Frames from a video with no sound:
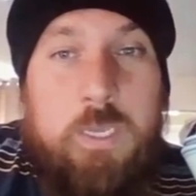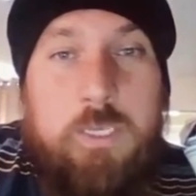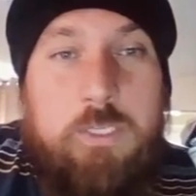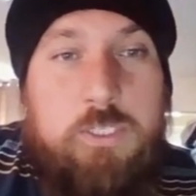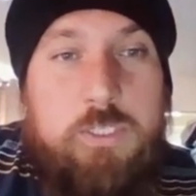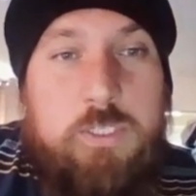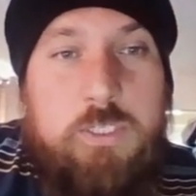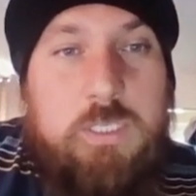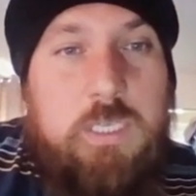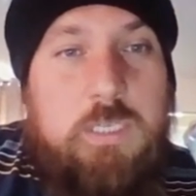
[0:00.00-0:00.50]
the
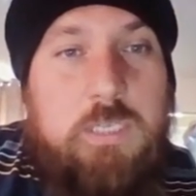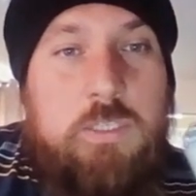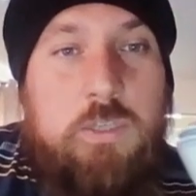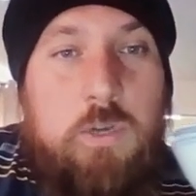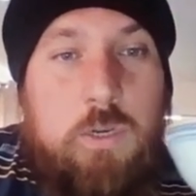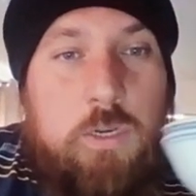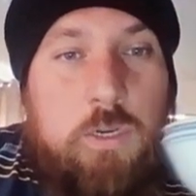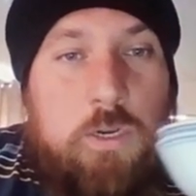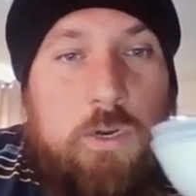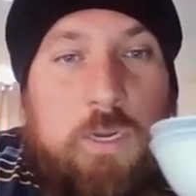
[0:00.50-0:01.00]
time I get
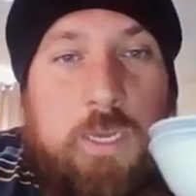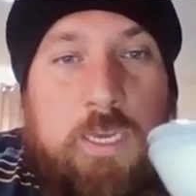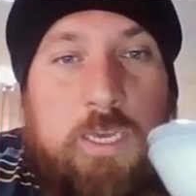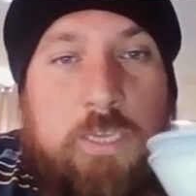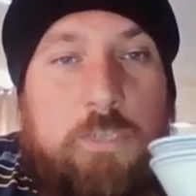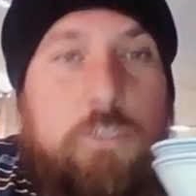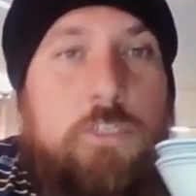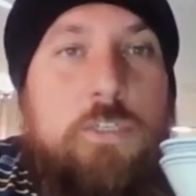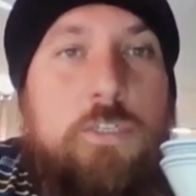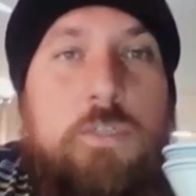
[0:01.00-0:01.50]
back
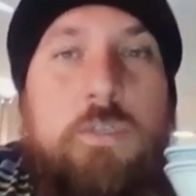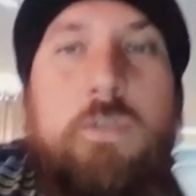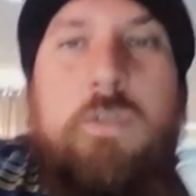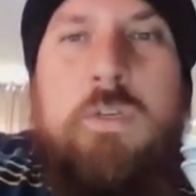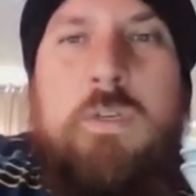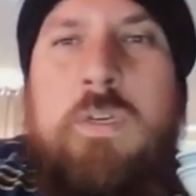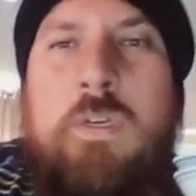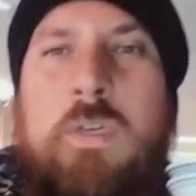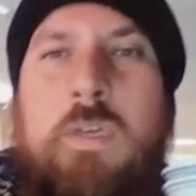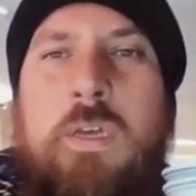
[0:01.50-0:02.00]

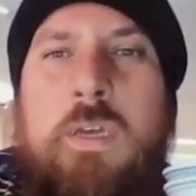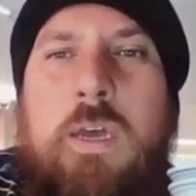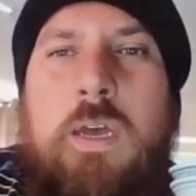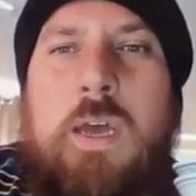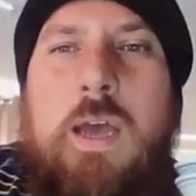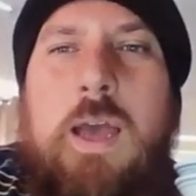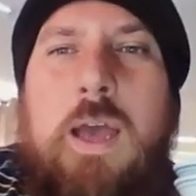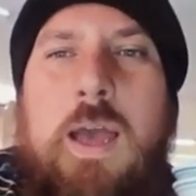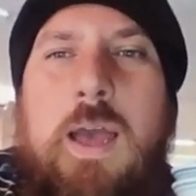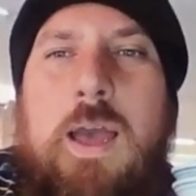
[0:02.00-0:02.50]
upstairs,
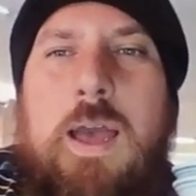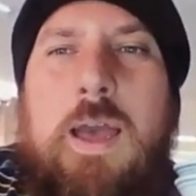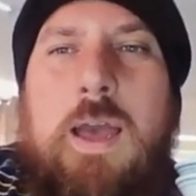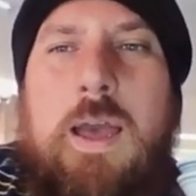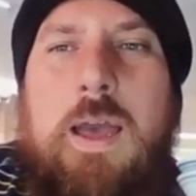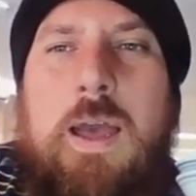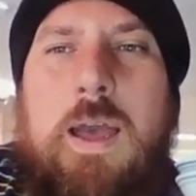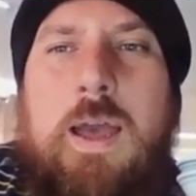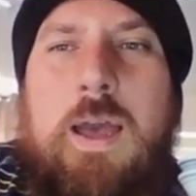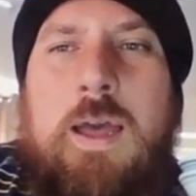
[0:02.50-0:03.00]

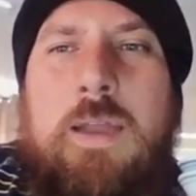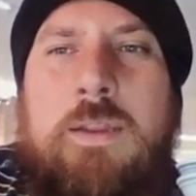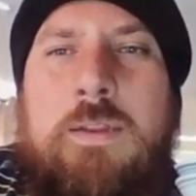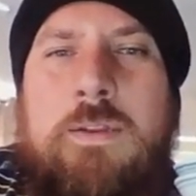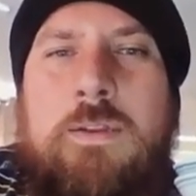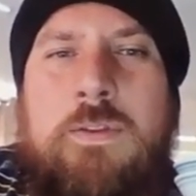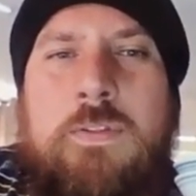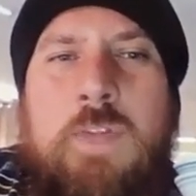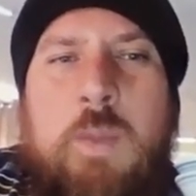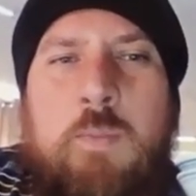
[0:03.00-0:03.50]

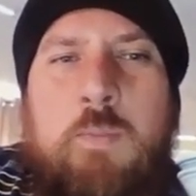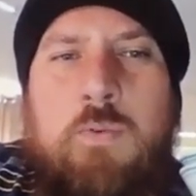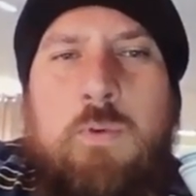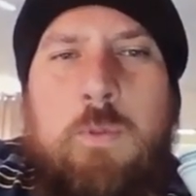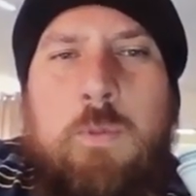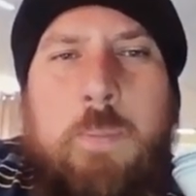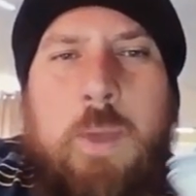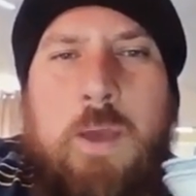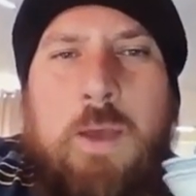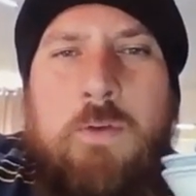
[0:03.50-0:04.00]
the
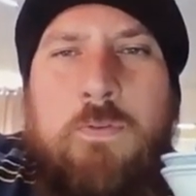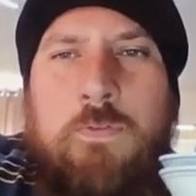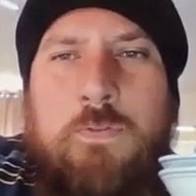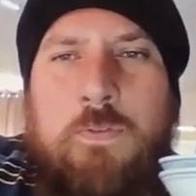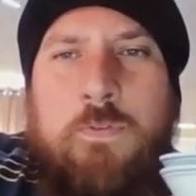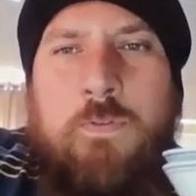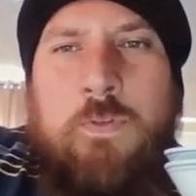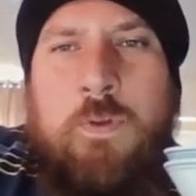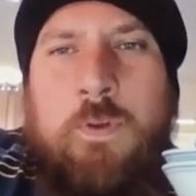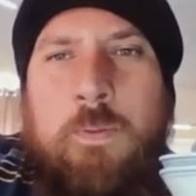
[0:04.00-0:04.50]
uh,
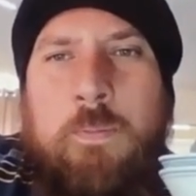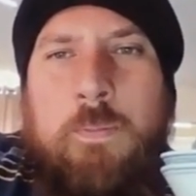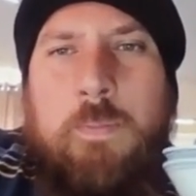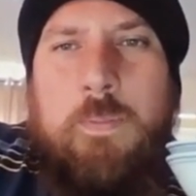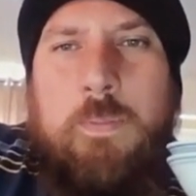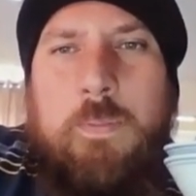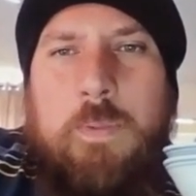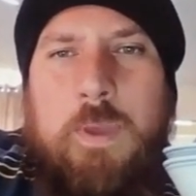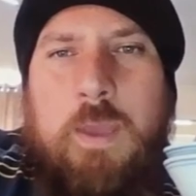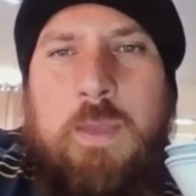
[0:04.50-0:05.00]
YouTube
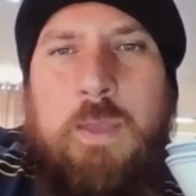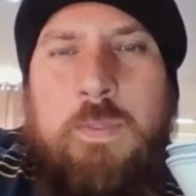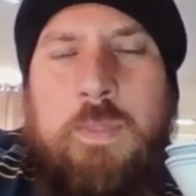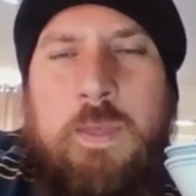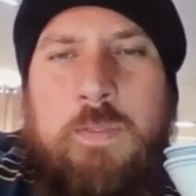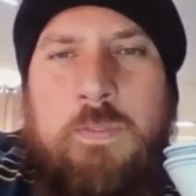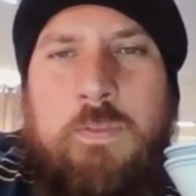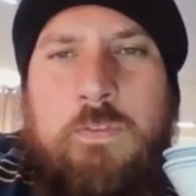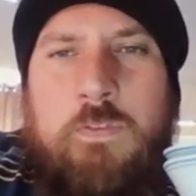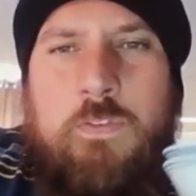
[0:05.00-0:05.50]
video for
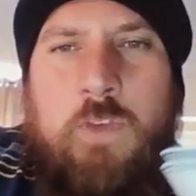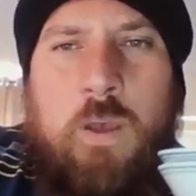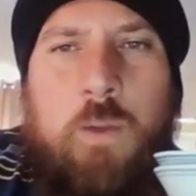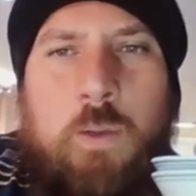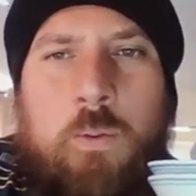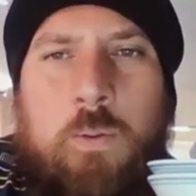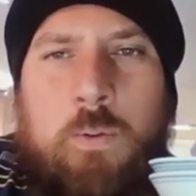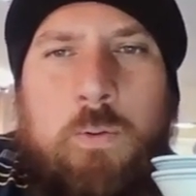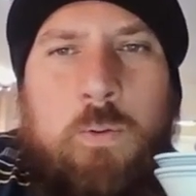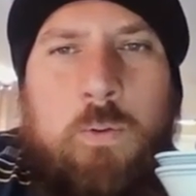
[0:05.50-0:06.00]

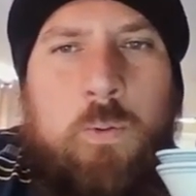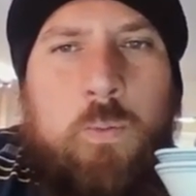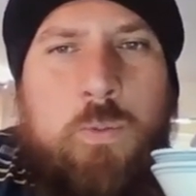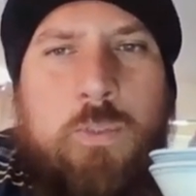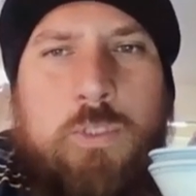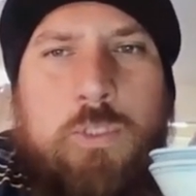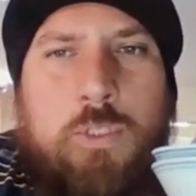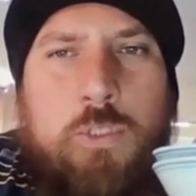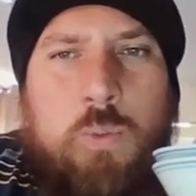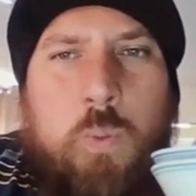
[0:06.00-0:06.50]
yesterday will have
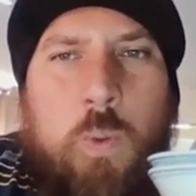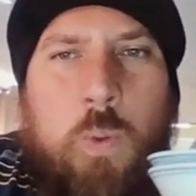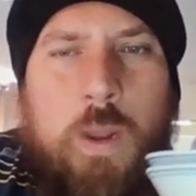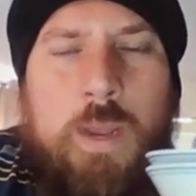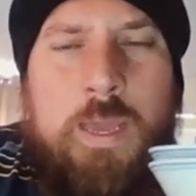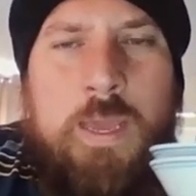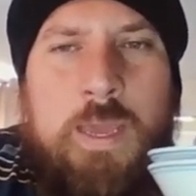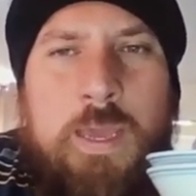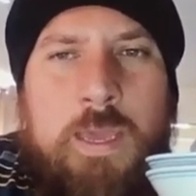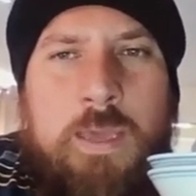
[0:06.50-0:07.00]

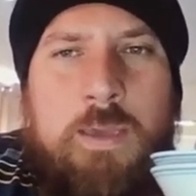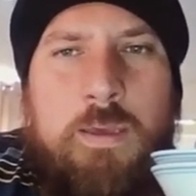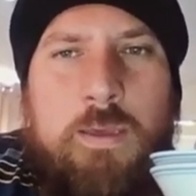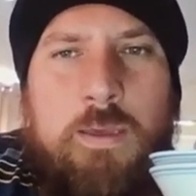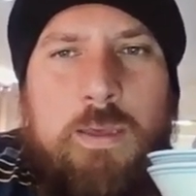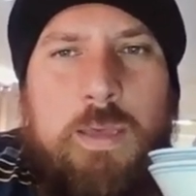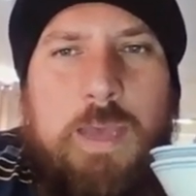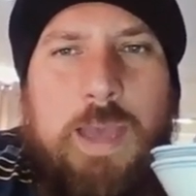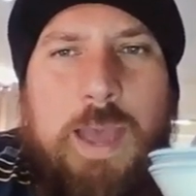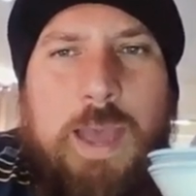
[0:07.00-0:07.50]
uploaded, so I'll
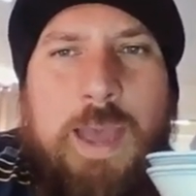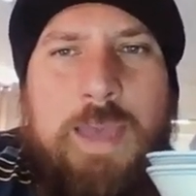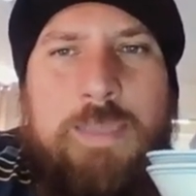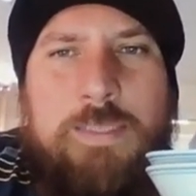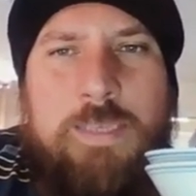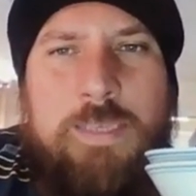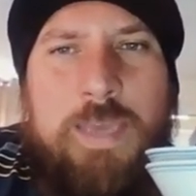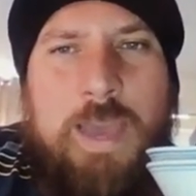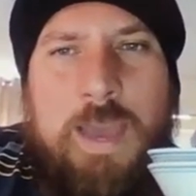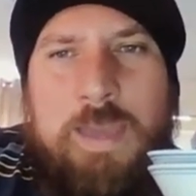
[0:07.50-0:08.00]
be able to
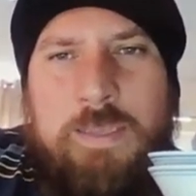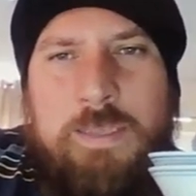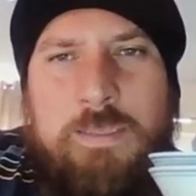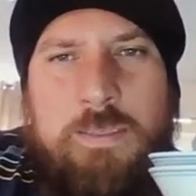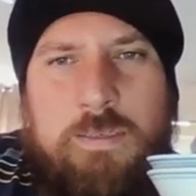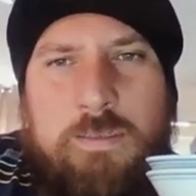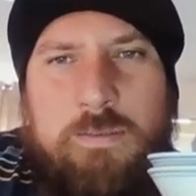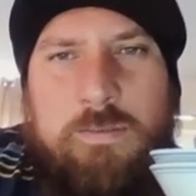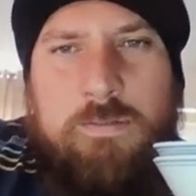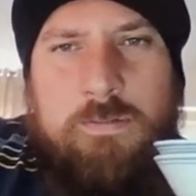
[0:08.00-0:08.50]
make that
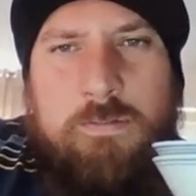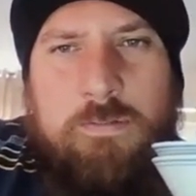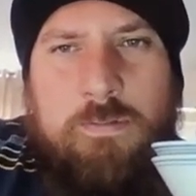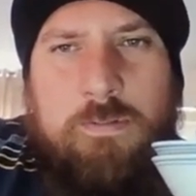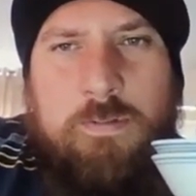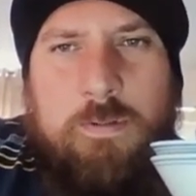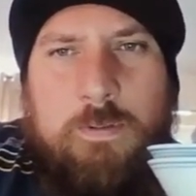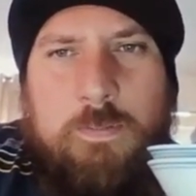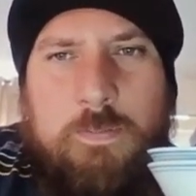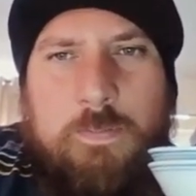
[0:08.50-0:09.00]
live,
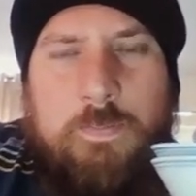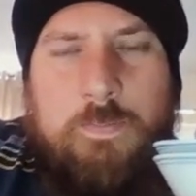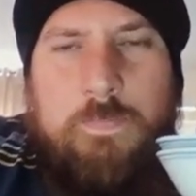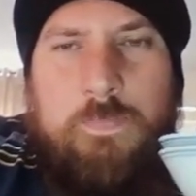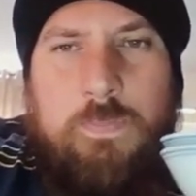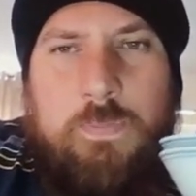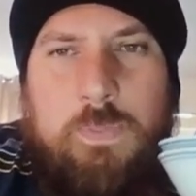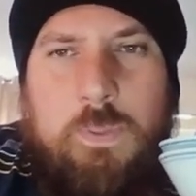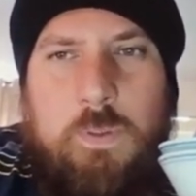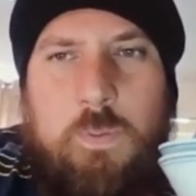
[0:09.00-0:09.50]

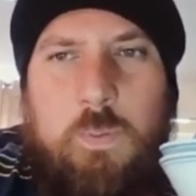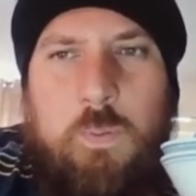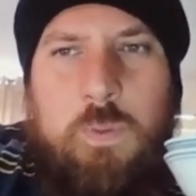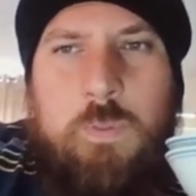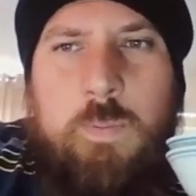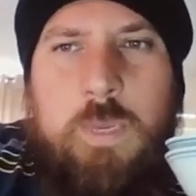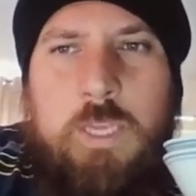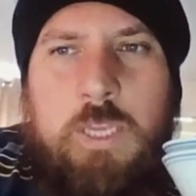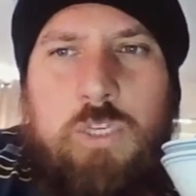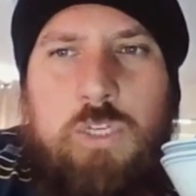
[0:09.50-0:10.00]

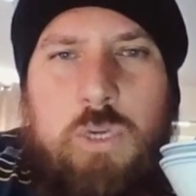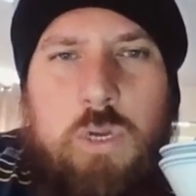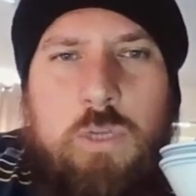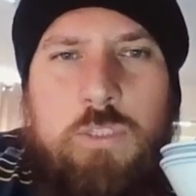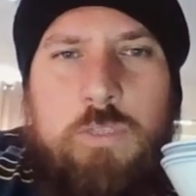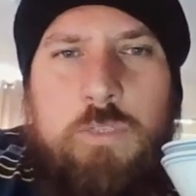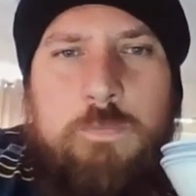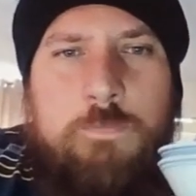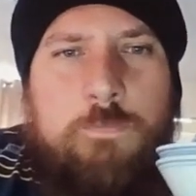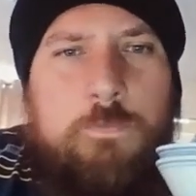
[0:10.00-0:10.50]
and
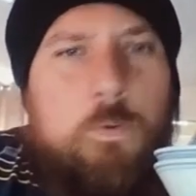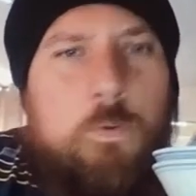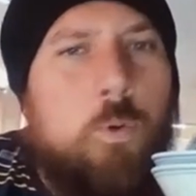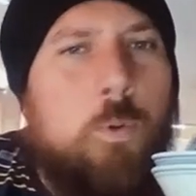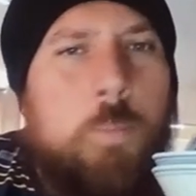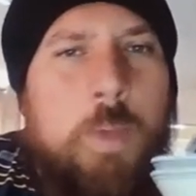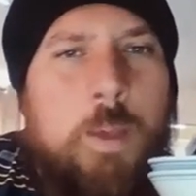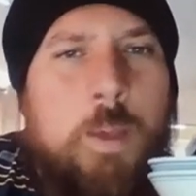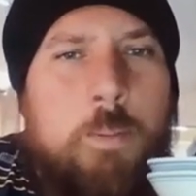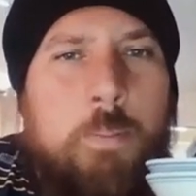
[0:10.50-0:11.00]

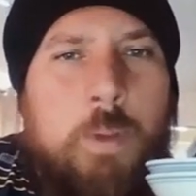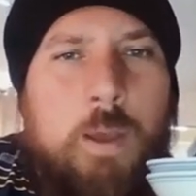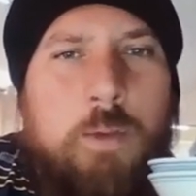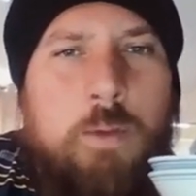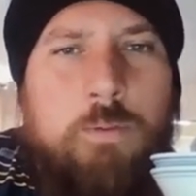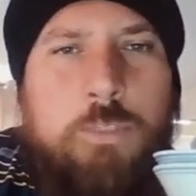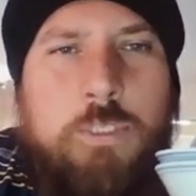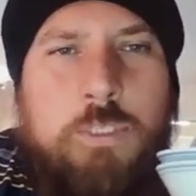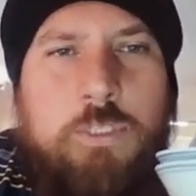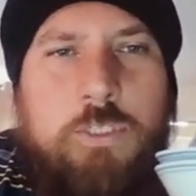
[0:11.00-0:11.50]
uh,
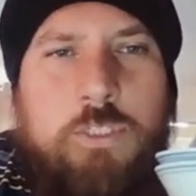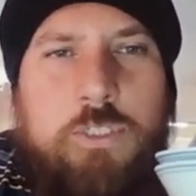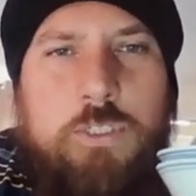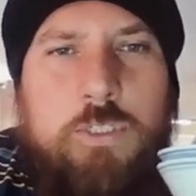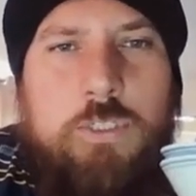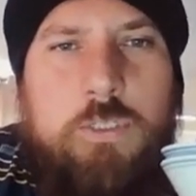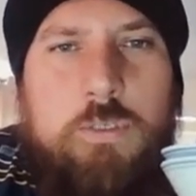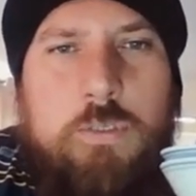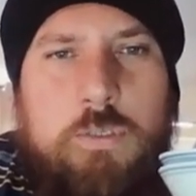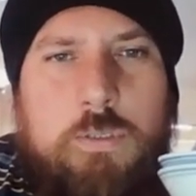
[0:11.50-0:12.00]
that means it'll
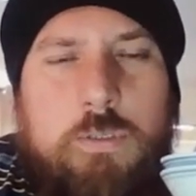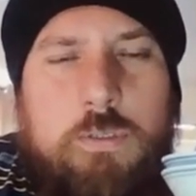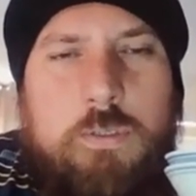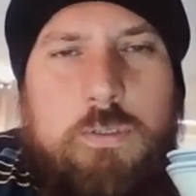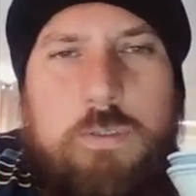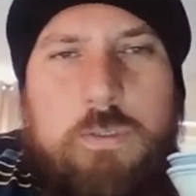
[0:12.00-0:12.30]
free me up